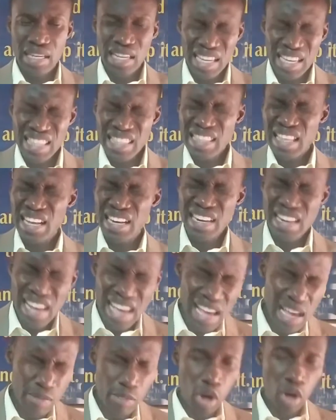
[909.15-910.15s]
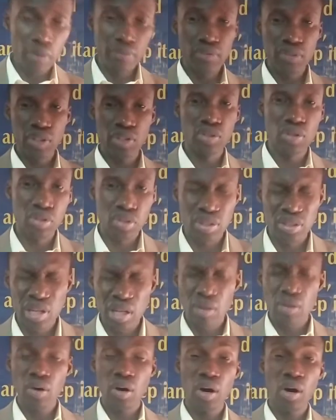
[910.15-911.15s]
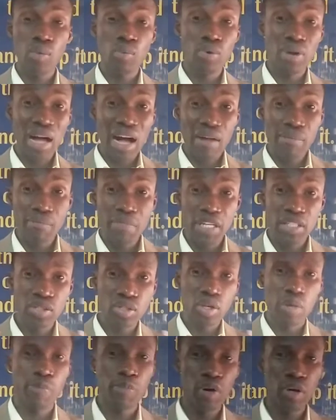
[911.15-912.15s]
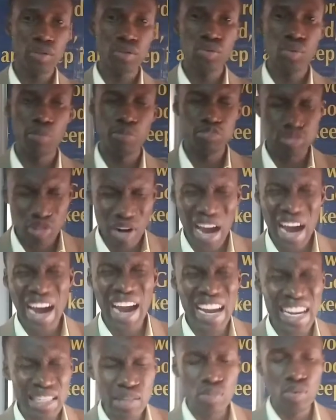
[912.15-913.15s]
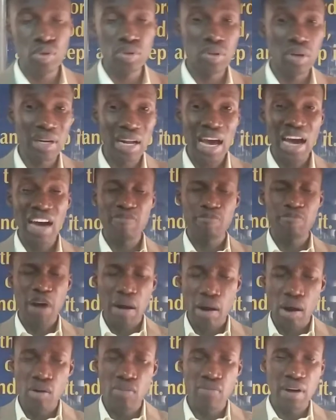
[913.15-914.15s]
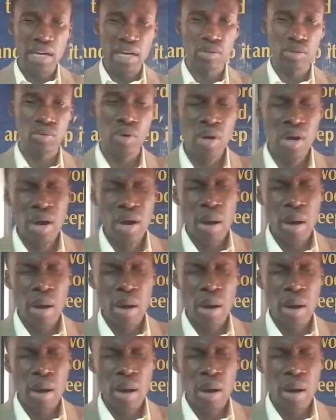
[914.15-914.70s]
In the name of Jesus, the Lord will have mercy upon you. Pride will not have power over you.